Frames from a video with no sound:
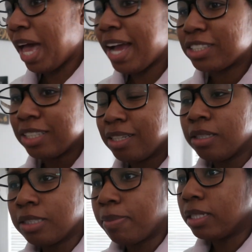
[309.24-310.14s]
I
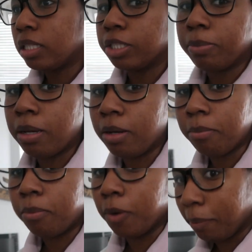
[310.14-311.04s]
actually spent a little
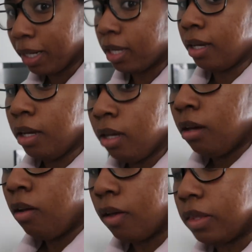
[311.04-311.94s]
bit more money
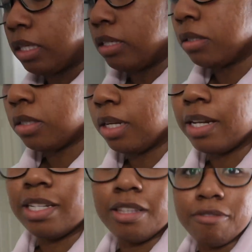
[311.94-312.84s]
on these than
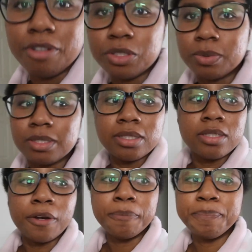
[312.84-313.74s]
I did the first ones.
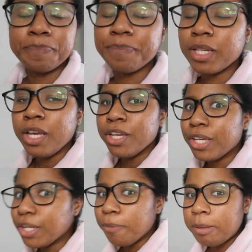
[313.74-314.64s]
So
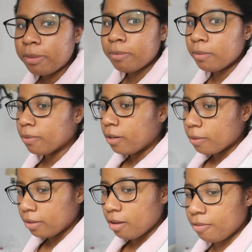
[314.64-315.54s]
you know people be
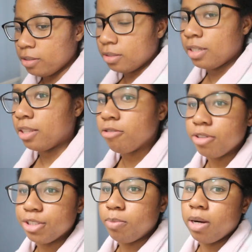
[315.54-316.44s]
broke when they first get their
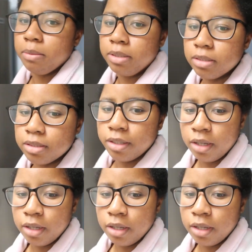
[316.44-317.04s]
first apartments.